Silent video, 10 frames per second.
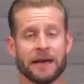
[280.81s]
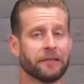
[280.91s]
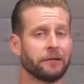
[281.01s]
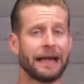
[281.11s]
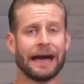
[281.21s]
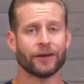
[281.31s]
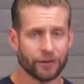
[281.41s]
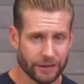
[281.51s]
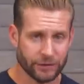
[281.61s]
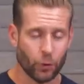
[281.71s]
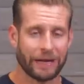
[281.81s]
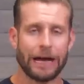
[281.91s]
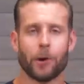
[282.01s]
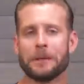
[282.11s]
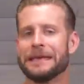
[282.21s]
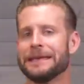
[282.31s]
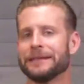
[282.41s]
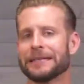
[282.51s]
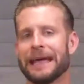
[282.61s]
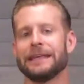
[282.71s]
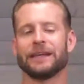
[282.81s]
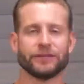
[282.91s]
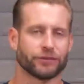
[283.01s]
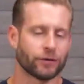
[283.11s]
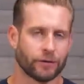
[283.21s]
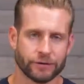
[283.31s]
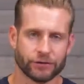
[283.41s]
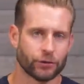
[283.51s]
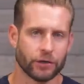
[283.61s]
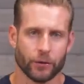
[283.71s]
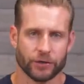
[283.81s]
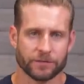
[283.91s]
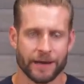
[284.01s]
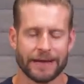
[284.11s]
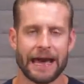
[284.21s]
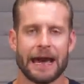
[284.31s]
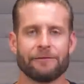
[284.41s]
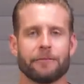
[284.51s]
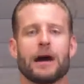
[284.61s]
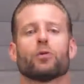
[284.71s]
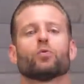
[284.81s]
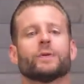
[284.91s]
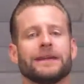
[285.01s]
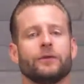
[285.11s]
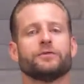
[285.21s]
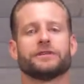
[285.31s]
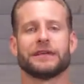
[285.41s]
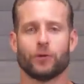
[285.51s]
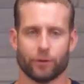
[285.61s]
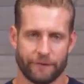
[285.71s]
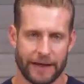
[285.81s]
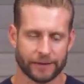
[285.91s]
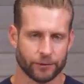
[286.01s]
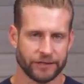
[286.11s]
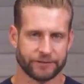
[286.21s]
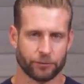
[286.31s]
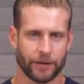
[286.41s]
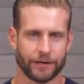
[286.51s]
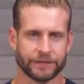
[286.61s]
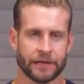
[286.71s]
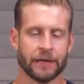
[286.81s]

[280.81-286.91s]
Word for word: The latter is going to help ease any concerns truck owners might have about reusing your factory springs